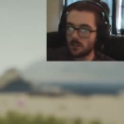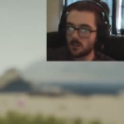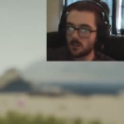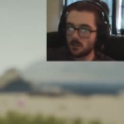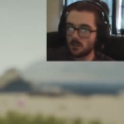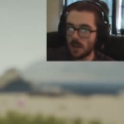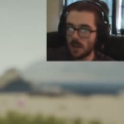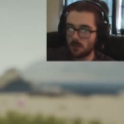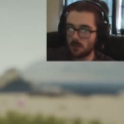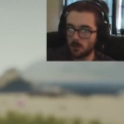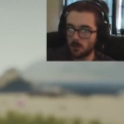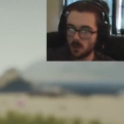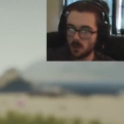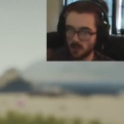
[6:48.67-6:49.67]
survival
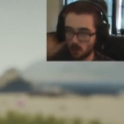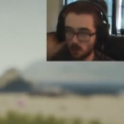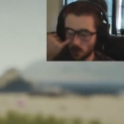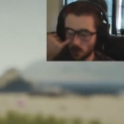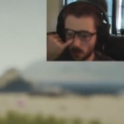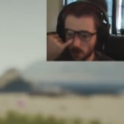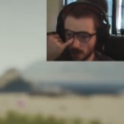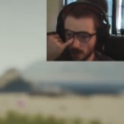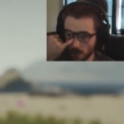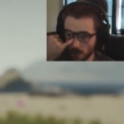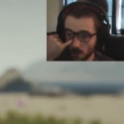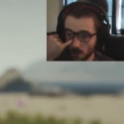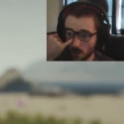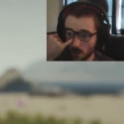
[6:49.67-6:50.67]
book that where you get like
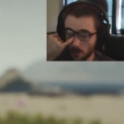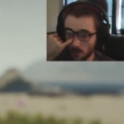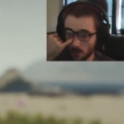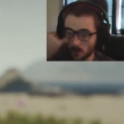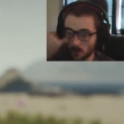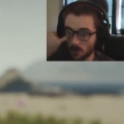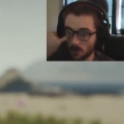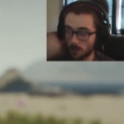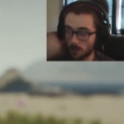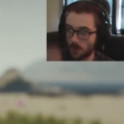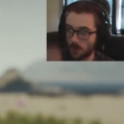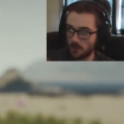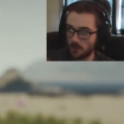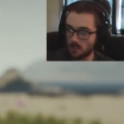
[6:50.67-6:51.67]
all your like
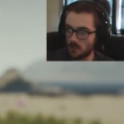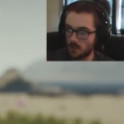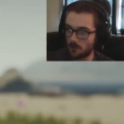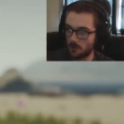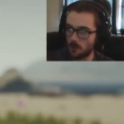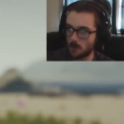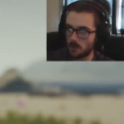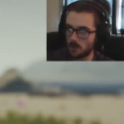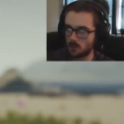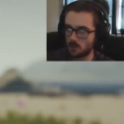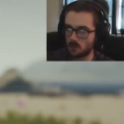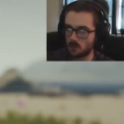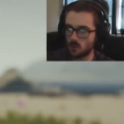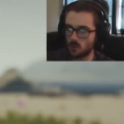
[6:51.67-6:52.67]
building stuff from, it looks
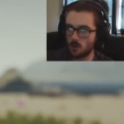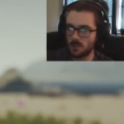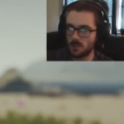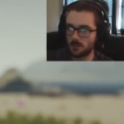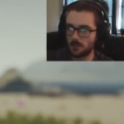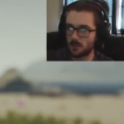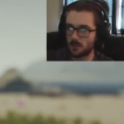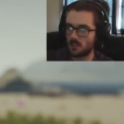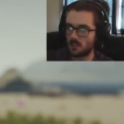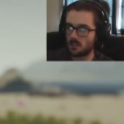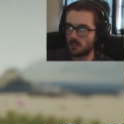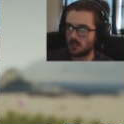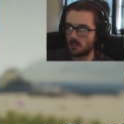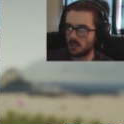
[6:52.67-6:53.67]
so different.
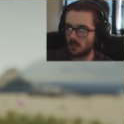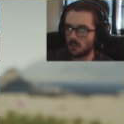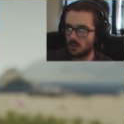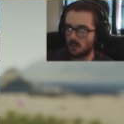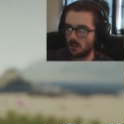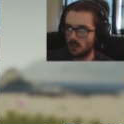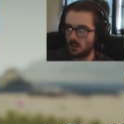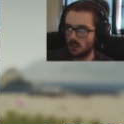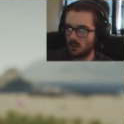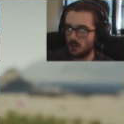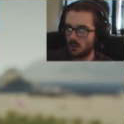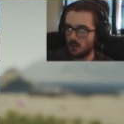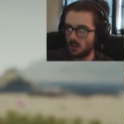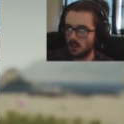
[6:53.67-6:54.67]
Dude,
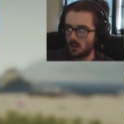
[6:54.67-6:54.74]
look at all